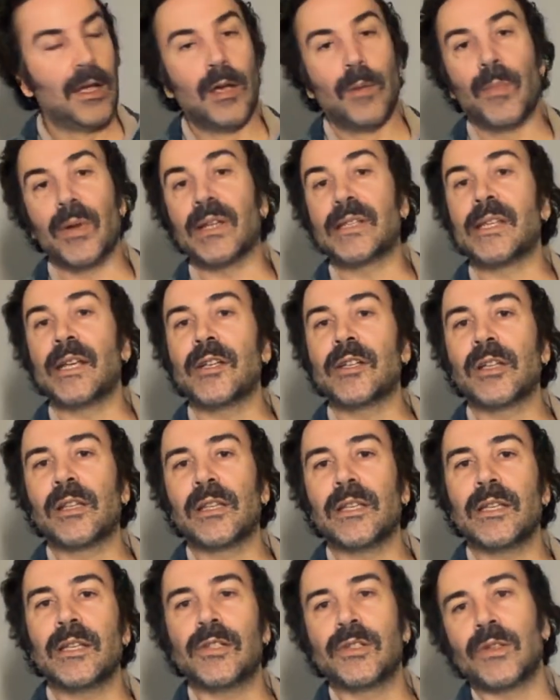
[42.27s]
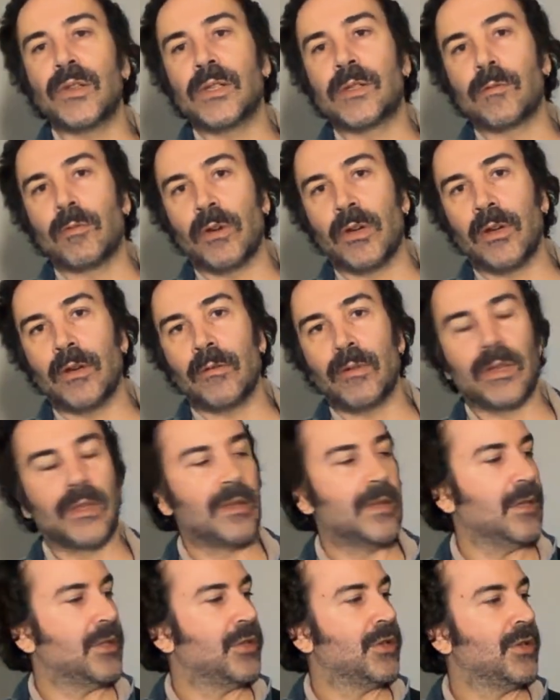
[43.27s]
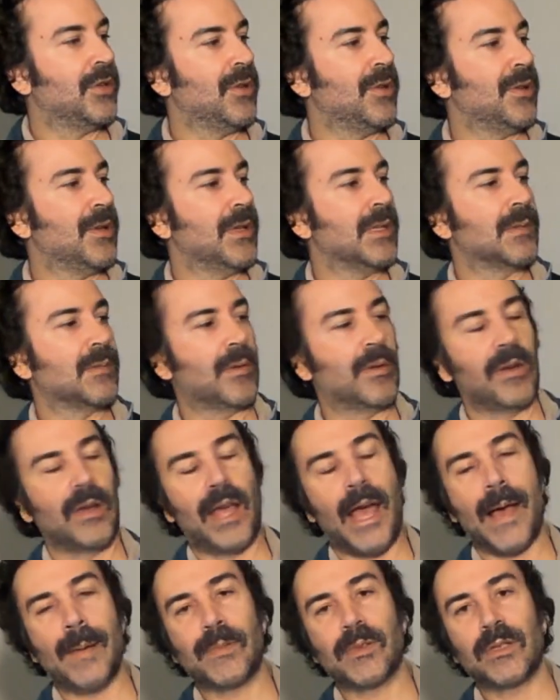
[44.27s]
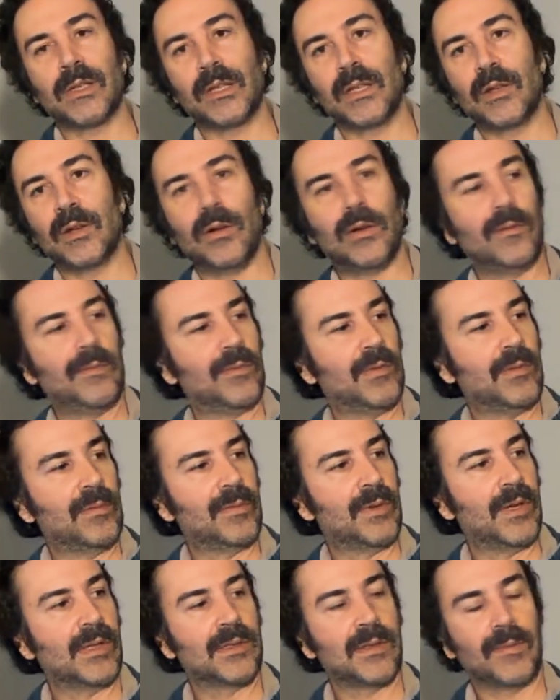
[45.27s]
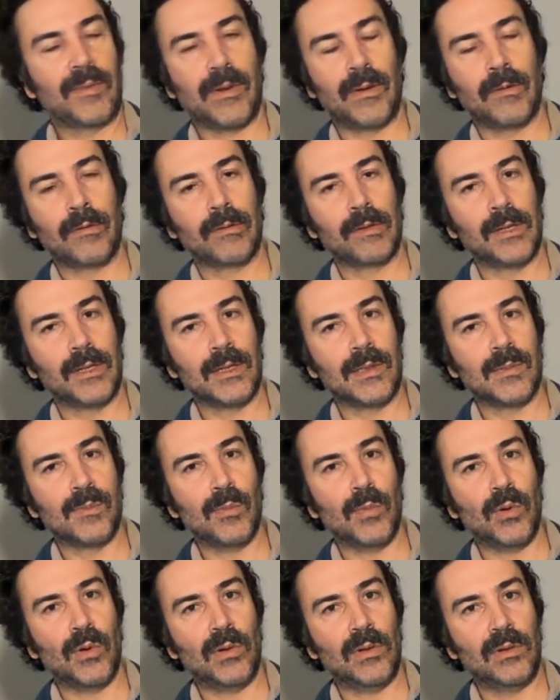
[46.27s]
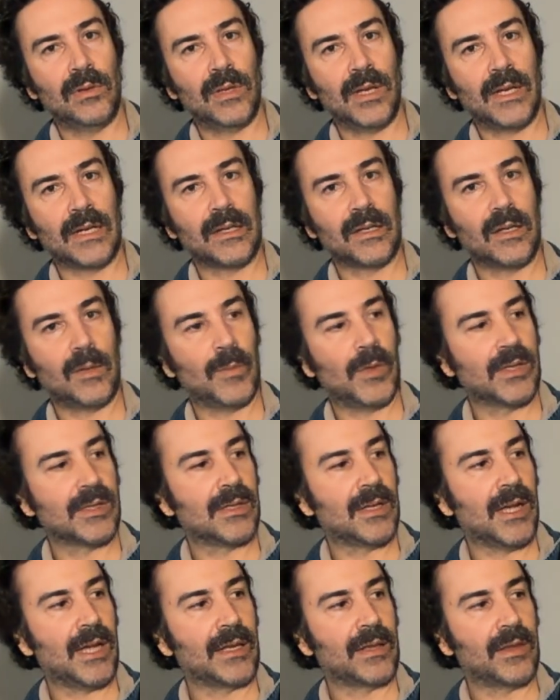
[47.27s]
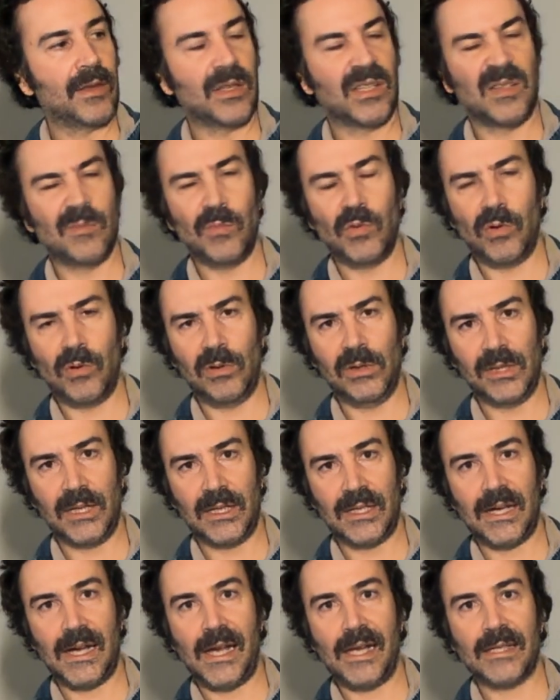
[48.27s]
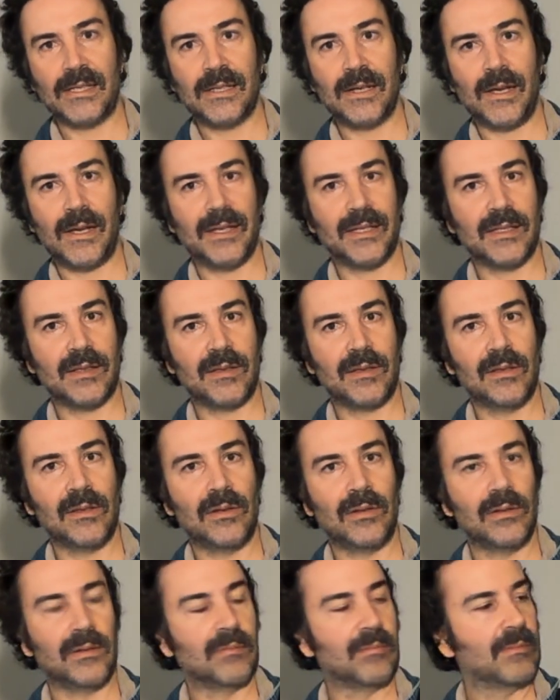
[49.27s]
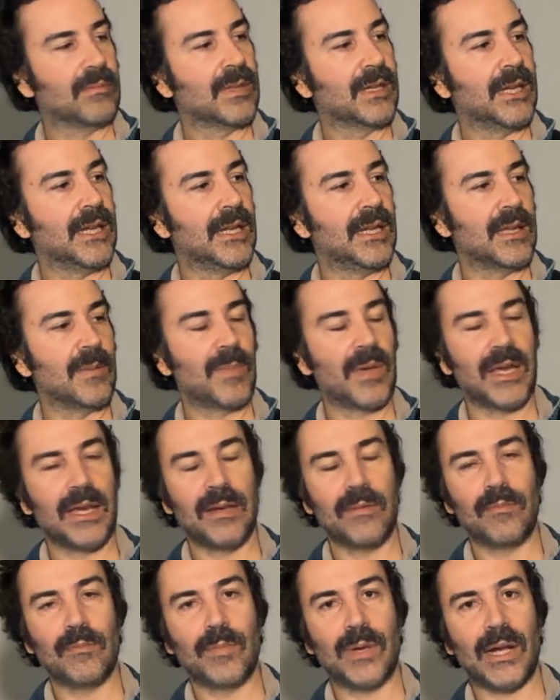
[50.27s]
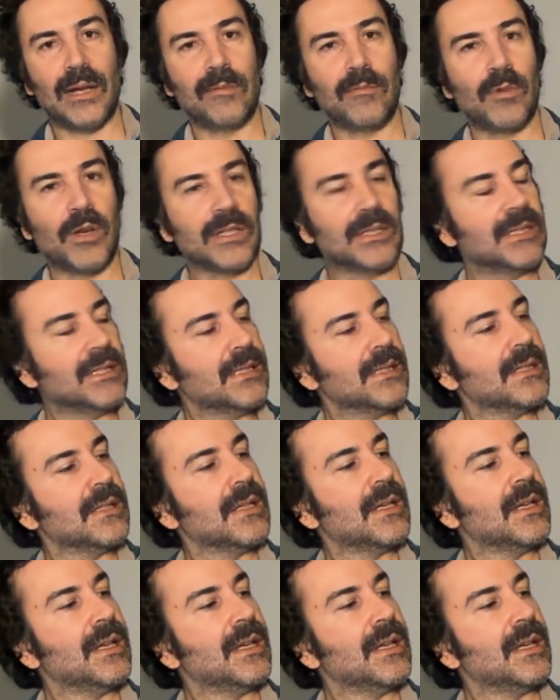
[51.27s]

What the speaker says: But essentially the issues were with the tuners were absolutely awful. First off, they were really small, like almost like the small guitar-sized little kidney bean button ones.